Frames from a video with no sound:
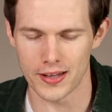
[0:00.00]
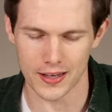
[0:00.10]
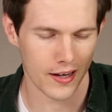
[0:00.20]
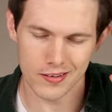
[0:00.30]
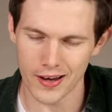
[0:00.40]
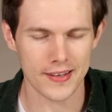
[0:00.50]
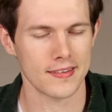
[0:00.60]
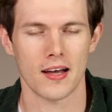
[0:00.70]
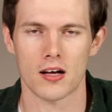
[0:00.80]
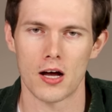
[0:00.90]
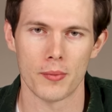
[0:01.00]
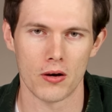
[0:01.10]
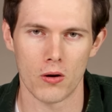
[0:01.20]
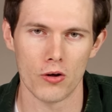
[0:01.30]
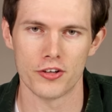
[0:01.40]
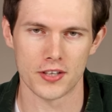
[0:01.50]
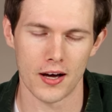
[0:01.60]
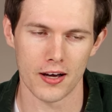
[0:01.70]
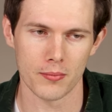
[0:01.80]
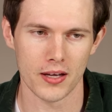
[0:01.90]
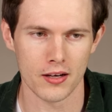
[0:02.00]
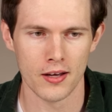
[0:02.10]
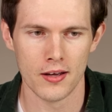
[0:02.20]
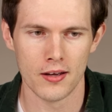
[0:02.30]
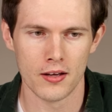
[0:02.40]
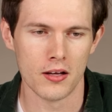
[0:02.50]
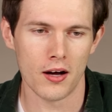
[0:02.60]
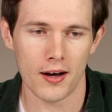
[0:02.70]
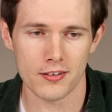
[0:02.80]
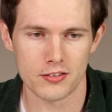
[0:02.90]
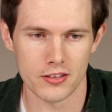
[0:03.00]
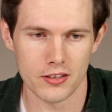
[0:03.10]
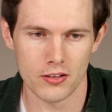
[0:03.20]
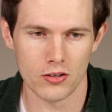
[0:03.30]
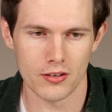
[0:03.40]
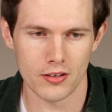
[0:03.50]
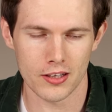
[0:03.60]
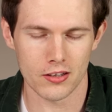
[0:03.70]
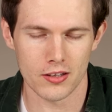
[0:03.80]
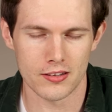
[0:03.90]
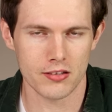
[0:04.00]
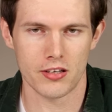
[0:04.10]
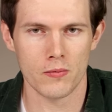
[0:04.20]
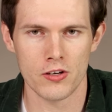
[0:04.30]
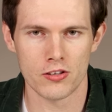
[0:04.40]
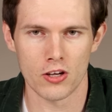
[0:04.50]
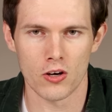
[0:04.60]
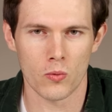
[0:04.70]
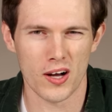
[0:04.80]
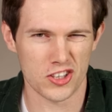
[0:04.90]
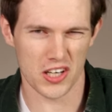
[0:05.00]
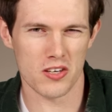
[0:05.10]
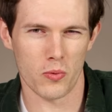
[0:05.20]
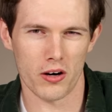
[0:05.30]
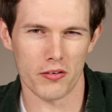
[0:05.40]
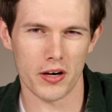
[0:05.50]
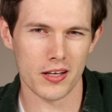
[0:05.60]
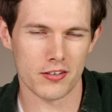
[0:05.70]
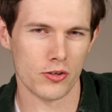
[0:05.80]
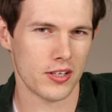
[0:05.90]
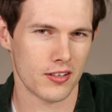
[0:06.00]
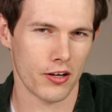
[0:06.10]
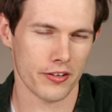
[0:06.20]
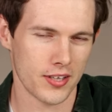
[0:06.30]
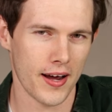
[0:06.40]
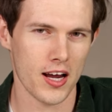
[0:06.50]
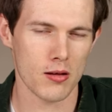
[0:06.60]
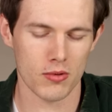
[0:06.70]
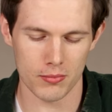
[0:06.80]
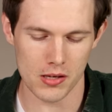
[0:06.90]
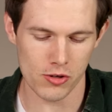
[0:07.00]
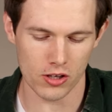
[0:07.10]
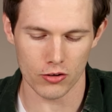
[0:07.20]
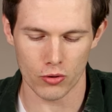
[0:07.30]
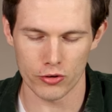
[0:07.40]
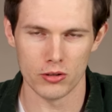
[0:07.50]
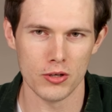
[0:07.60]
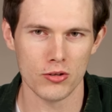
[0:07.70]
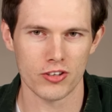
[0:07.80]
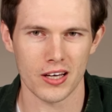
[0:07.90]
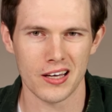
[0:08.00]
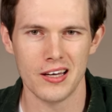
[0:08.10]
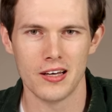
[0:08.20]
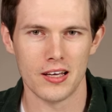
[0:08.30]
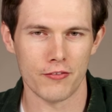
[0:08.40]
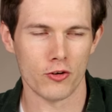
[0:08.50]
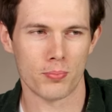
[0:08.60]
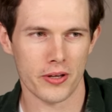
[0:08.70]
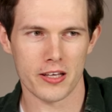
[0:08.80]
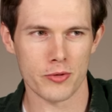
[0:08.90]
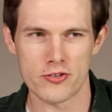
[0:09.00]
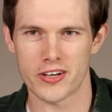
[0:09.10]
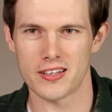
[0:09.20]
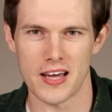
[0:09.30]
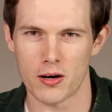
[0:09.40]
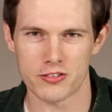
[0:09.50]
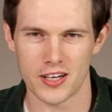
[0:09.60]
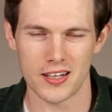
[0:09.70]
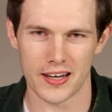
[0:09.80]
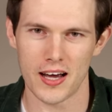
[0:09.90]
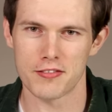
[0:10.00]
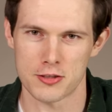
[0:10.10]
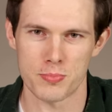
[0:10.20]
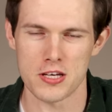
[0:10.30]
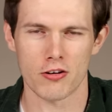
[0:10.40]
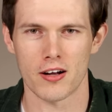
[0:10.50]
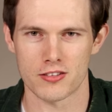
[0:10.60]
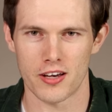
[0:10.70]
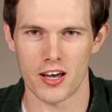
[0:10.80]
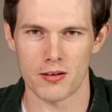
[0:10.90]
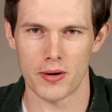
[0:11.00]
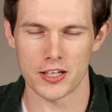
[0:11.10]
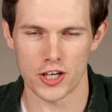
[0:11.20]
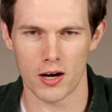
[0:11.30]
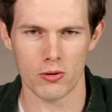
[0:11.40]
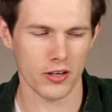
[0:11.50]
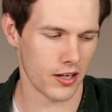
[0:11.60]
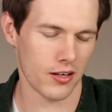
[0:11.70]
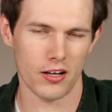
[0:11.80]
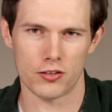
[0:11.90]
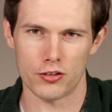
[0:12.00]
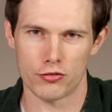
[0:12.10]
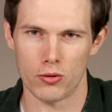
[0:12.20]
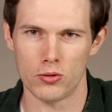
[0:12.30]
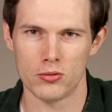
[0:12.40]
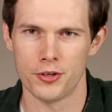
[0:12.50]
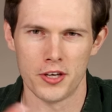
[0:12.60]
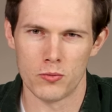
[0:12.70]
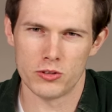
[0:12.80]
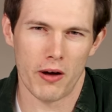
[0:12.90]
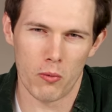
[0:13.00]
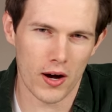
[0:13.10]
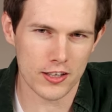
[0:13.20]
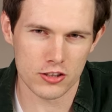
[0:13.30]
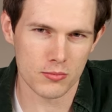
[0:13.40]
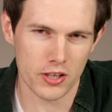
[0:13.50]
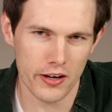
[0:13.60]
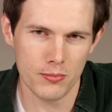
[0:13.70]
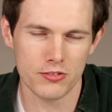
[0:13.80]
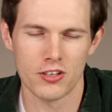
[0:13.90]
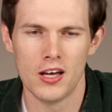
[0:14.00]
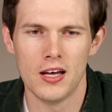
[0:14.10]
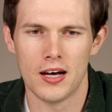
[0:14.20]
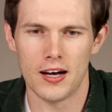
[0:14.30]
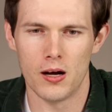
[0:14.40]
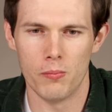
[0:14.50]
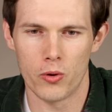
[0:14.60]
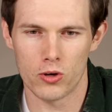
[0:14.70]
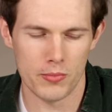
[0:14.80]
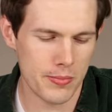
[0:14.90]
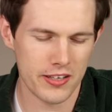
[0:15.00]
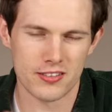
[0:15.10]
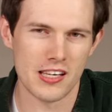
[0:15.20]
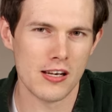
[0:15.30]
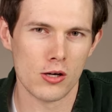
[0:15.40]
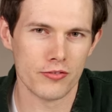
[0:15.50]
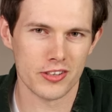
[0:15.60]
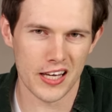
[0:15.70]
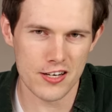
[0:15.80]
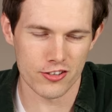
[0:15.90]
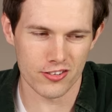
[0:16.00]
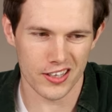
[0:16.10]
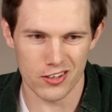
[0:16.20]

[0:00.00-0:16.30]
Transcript: And like, I, I get that comment all the time. And honestly, like it's the same reason you need to watch anywhere, right? So you can tell the time, and maybe you control your music. If you're playing music on the outside, like I have a speaker outside my shower and I'll control with my watch sometimes, um, or maybe to see notifications.